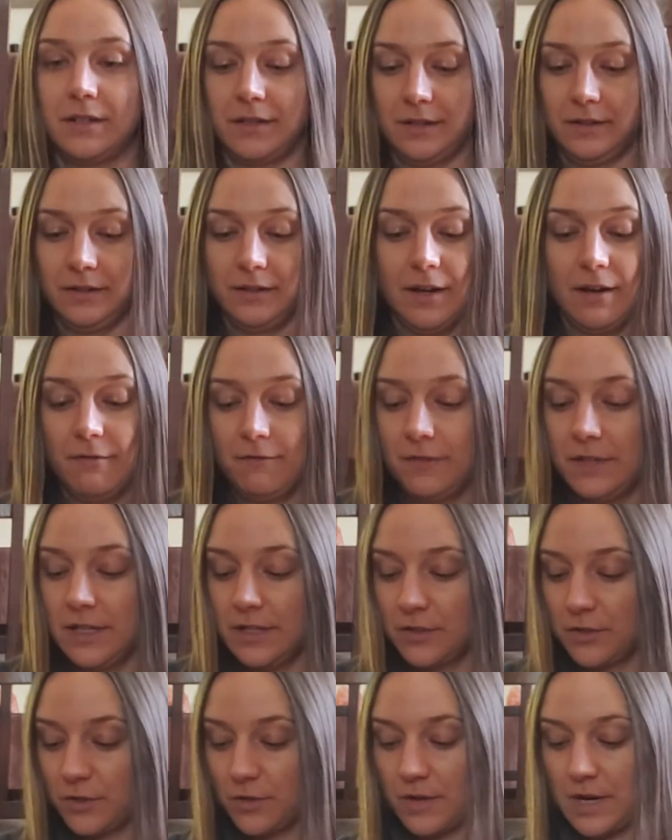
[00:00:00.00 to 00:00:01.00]
to love
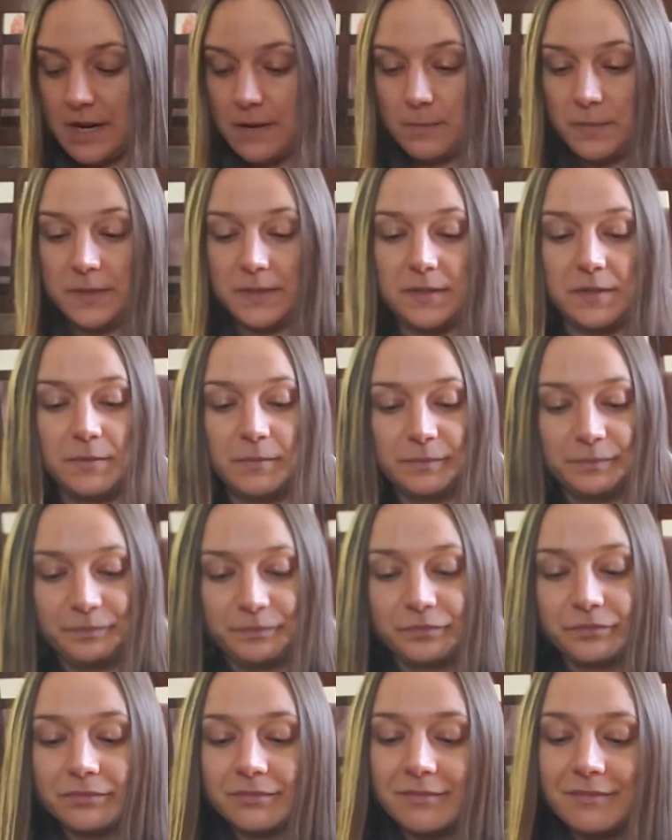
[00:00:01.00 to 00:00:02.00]
these grapes.
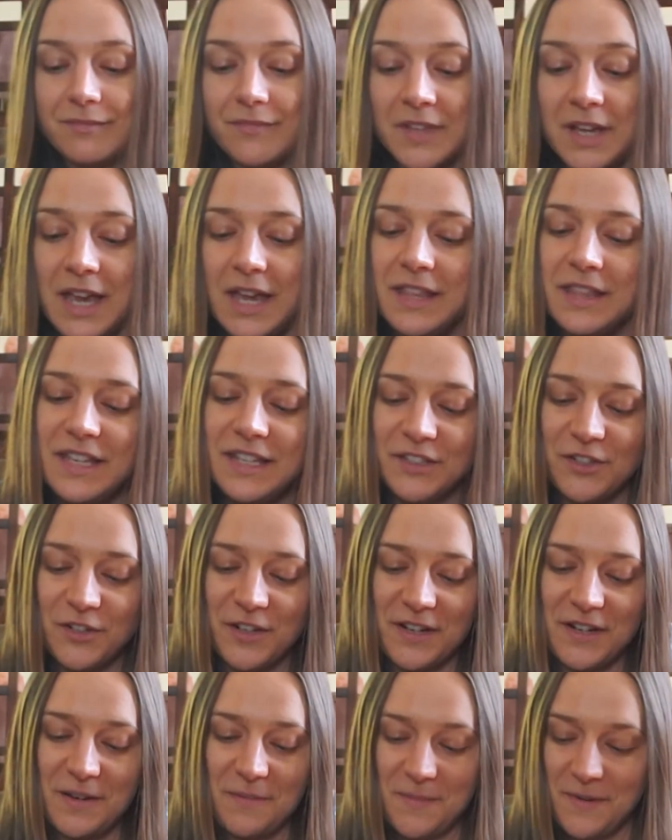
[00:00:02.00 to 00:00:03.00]
And these are
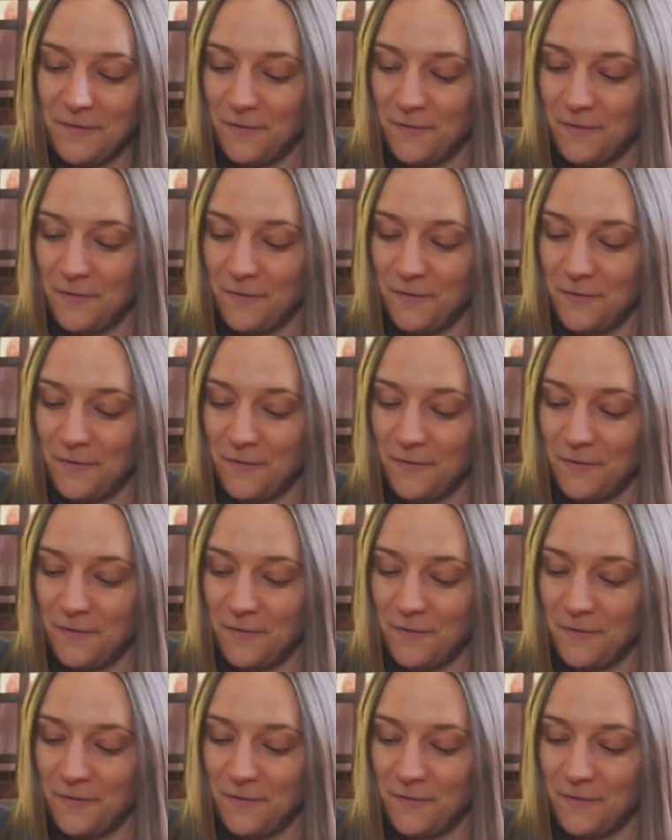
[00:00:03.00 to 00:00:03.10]
going to be